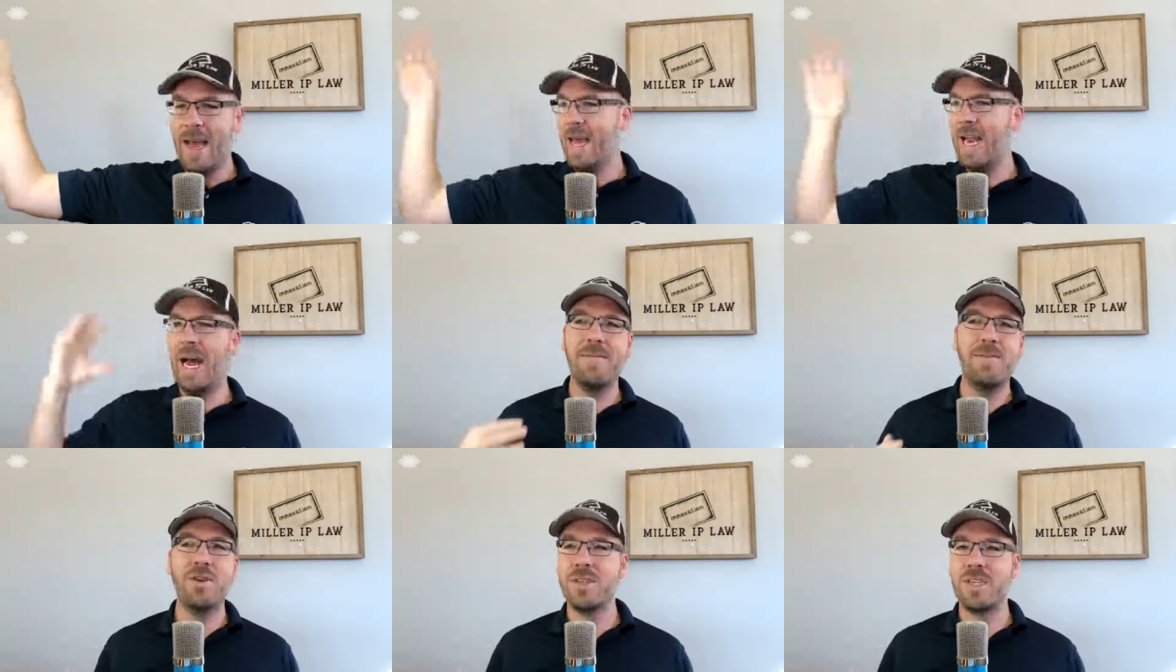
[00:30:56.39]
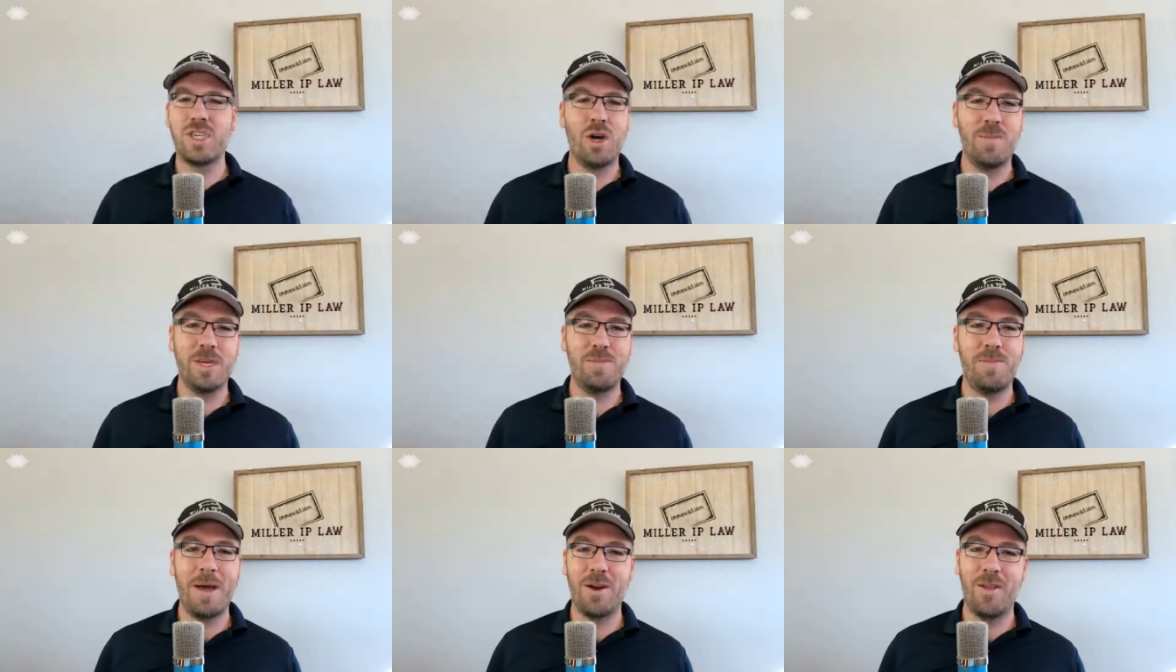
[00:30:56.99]
and I do it so
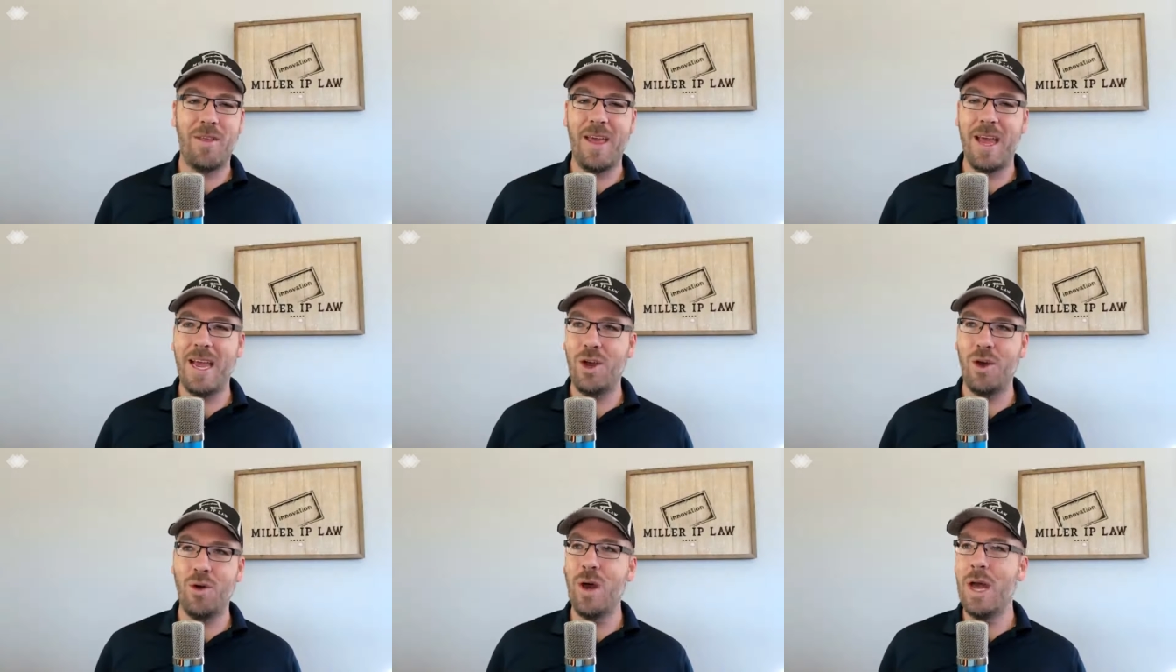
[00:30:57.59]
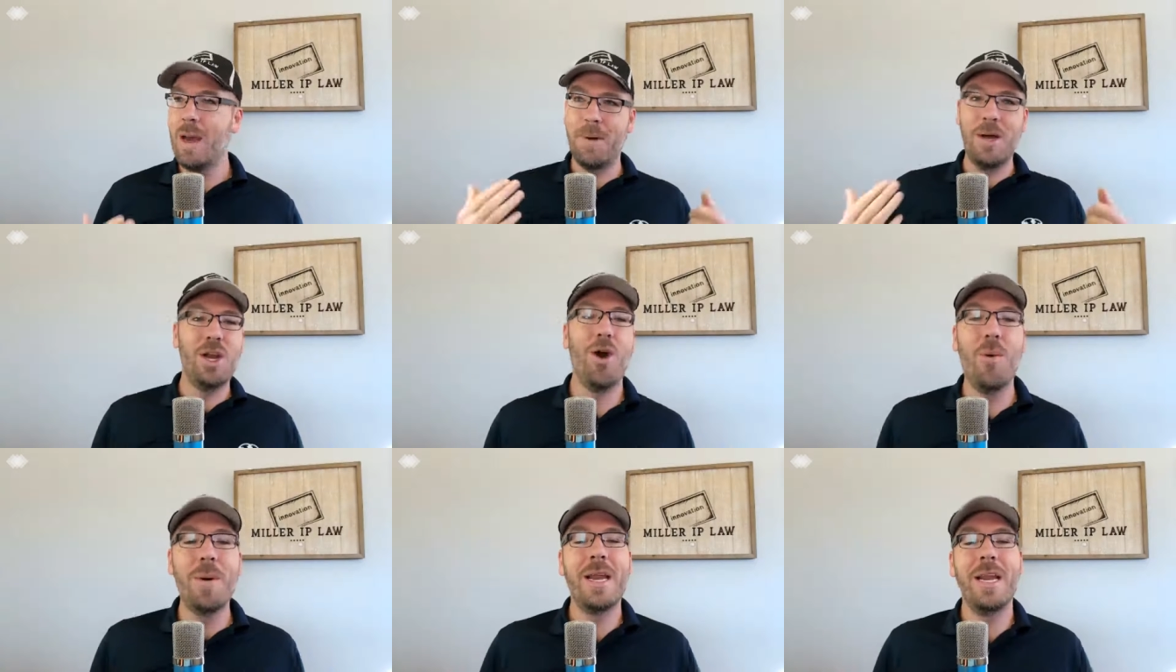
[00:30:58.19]
much better than they do, but
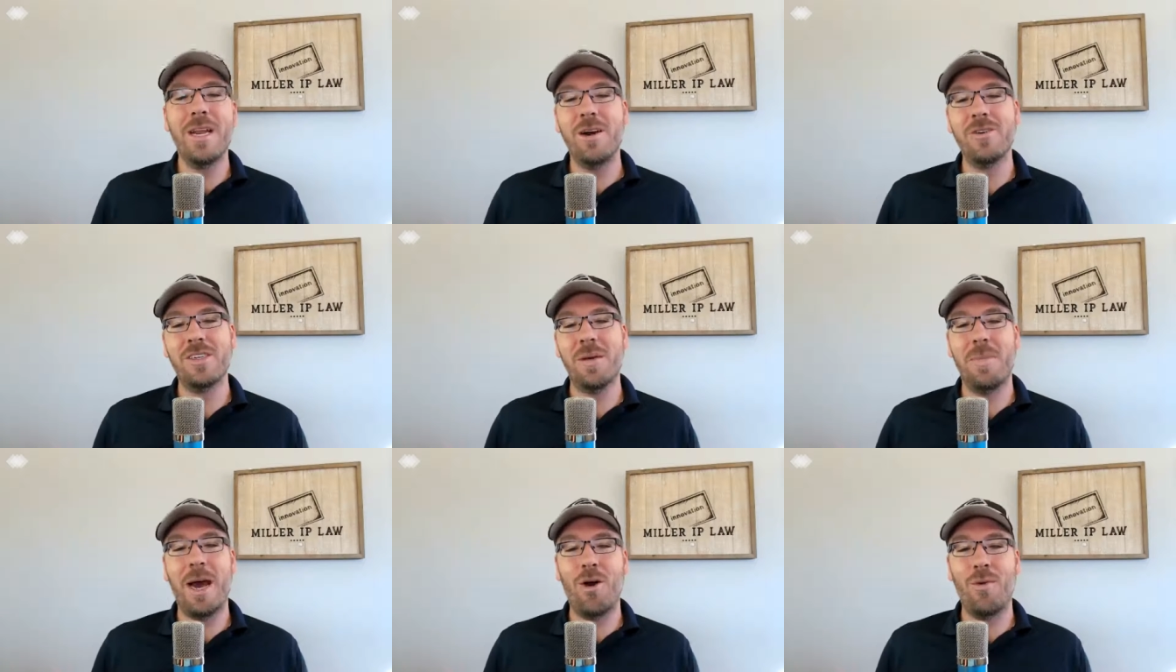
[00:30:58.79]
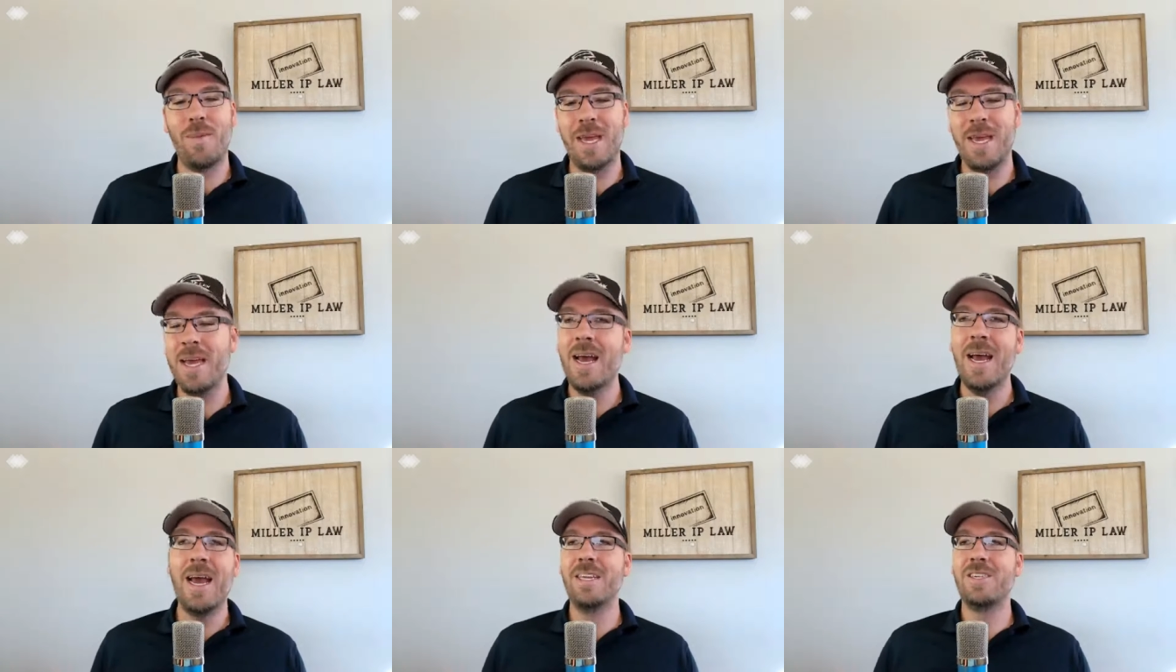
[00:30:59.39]
nobody knows about
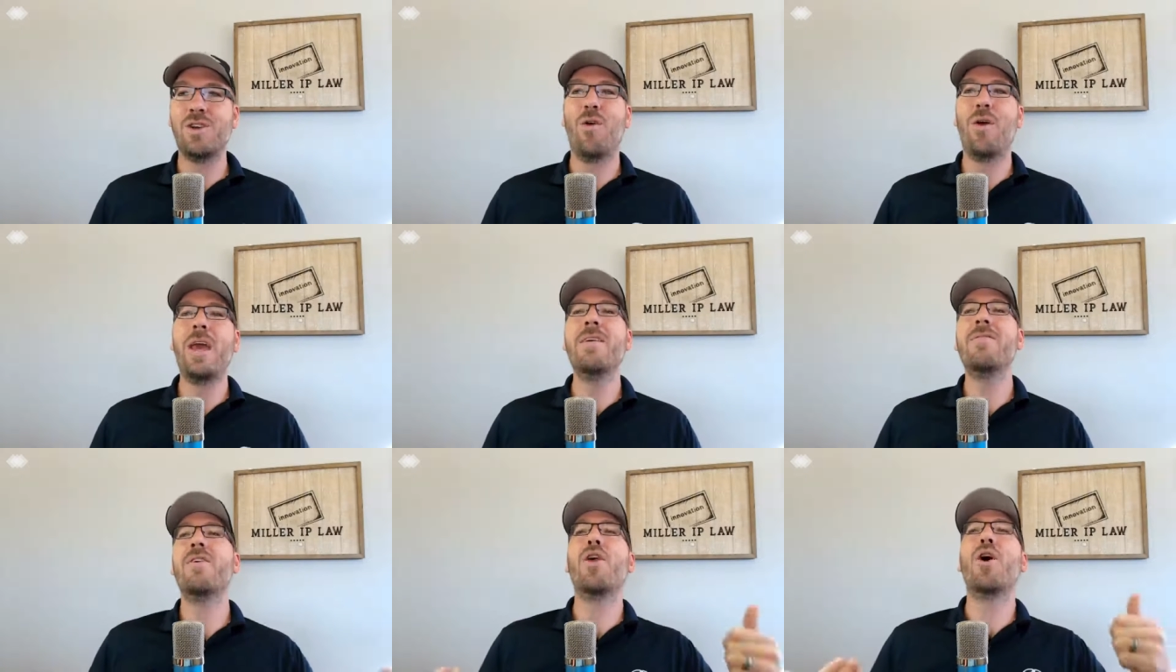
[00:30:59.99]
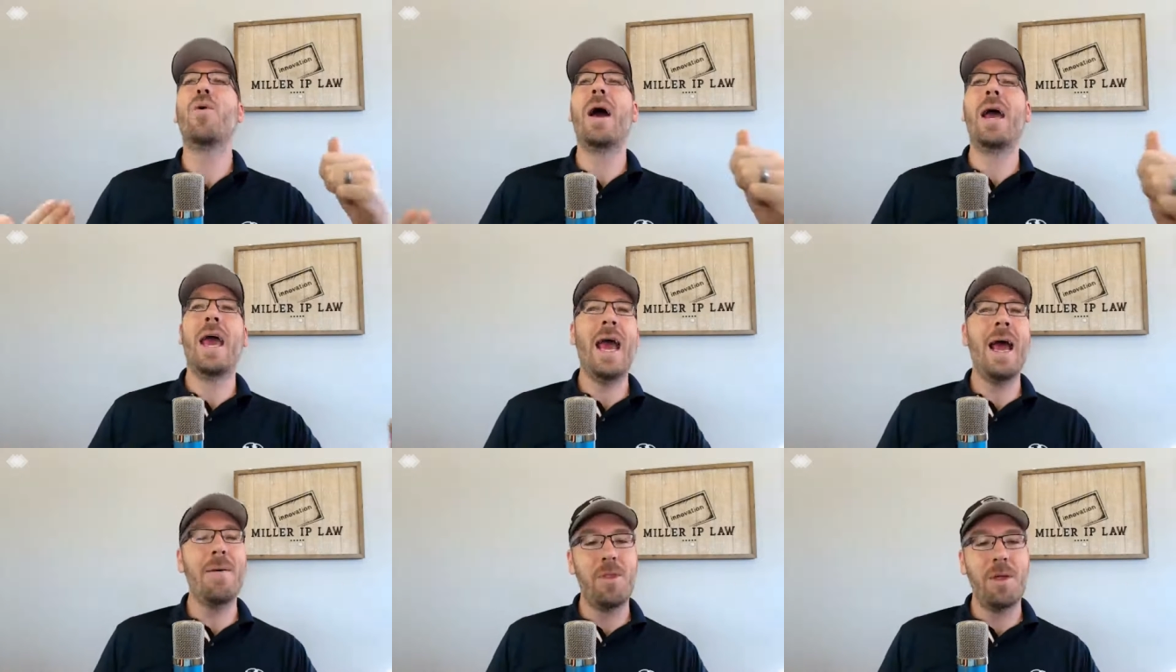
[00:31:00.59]
me. And so even though I
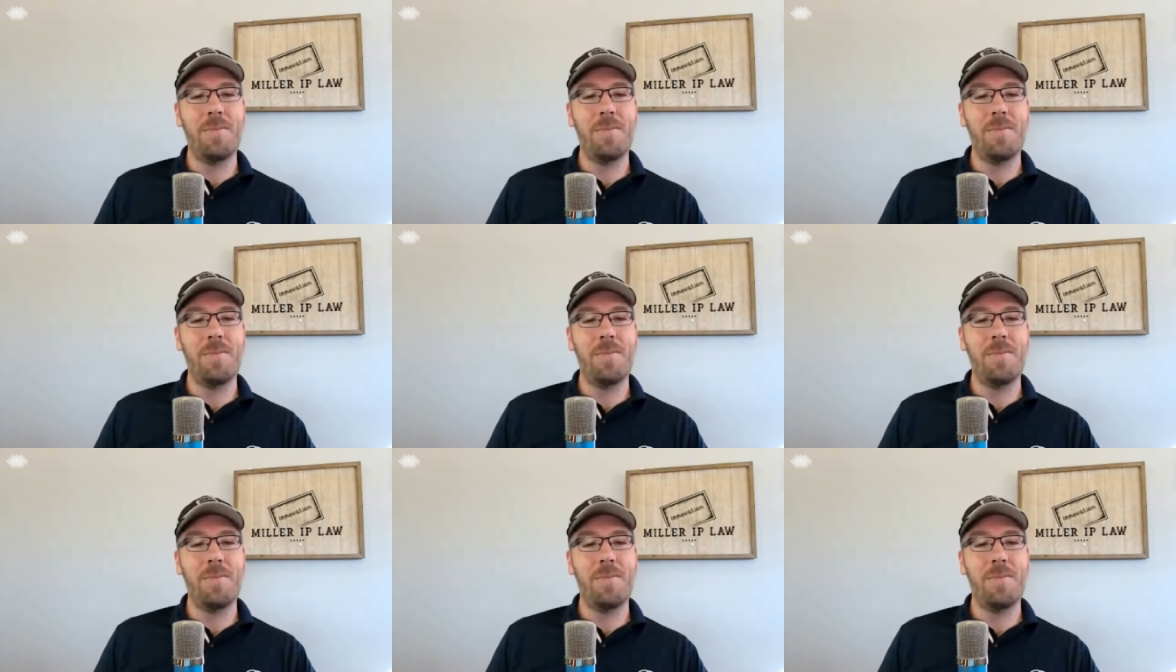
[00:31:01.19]
am